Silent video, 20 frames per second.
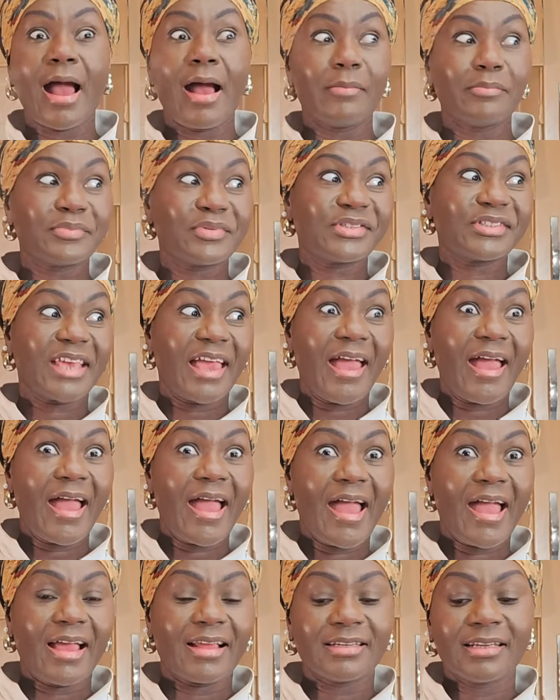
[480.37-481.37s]
I'm
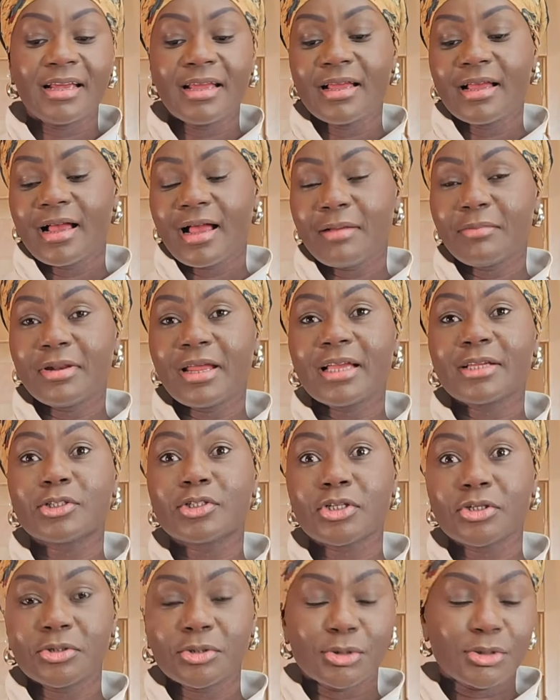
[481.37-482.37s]
scared. I'm like,
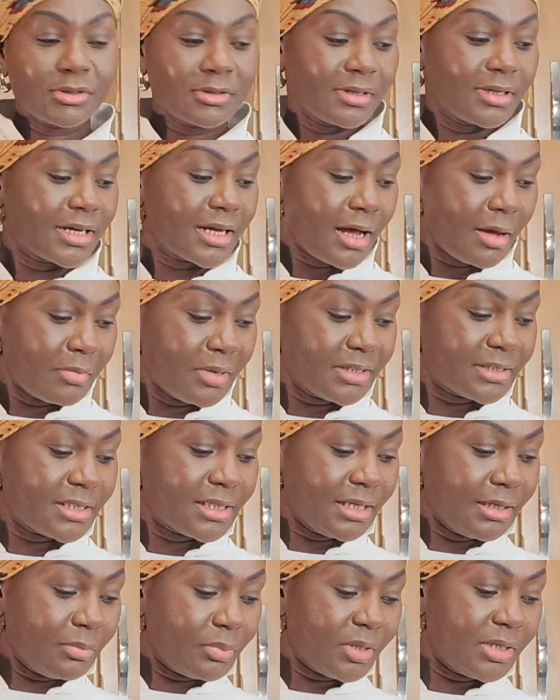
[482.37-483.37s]
dude, come and
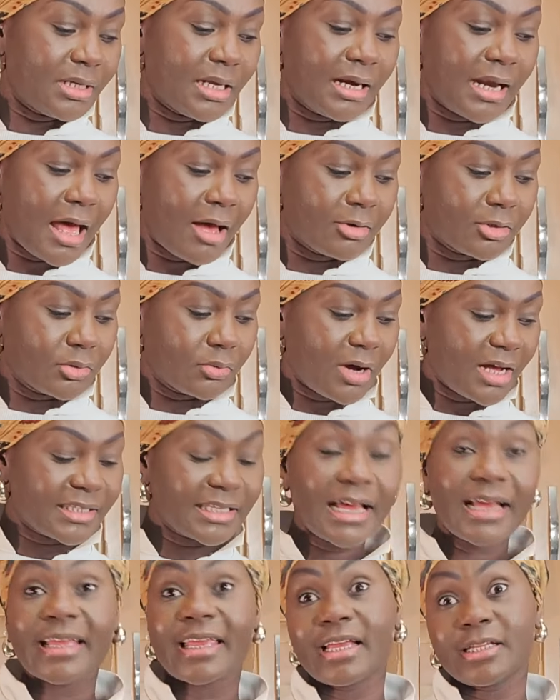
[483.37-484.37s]
sleep in the lounge whilst
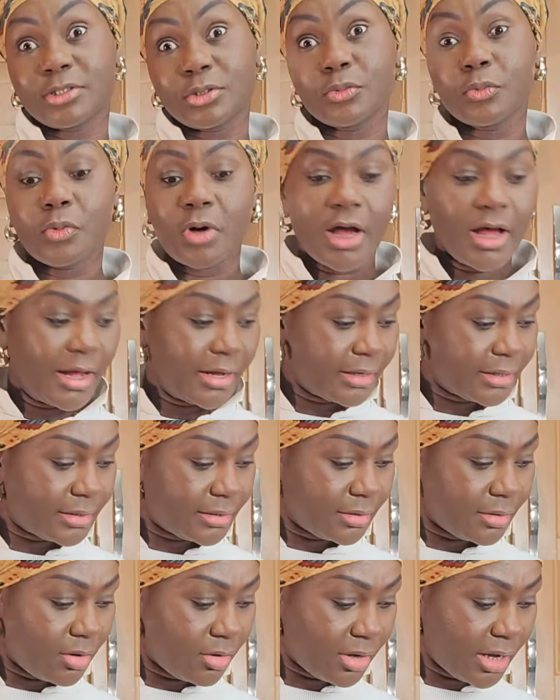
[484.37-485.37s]
I get to work,
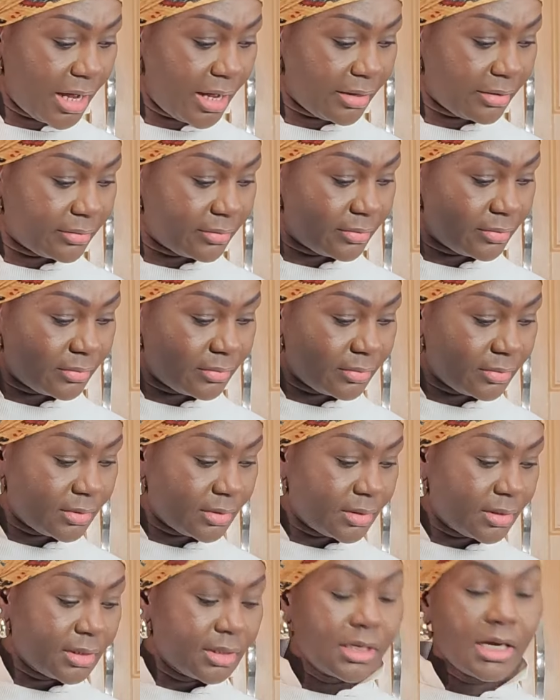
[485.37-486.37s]
okay?
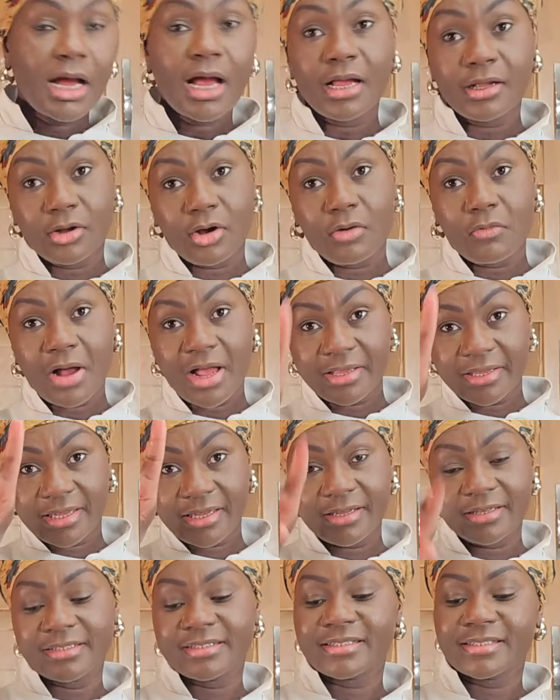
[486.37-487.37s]
I got one
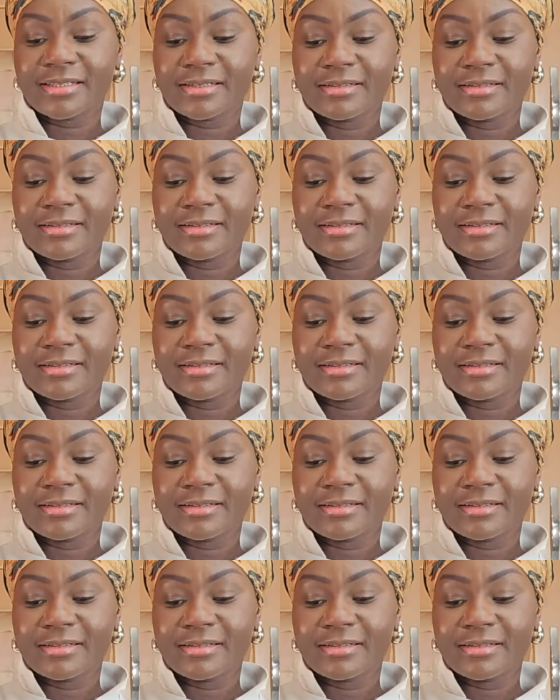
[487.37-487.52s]
kid.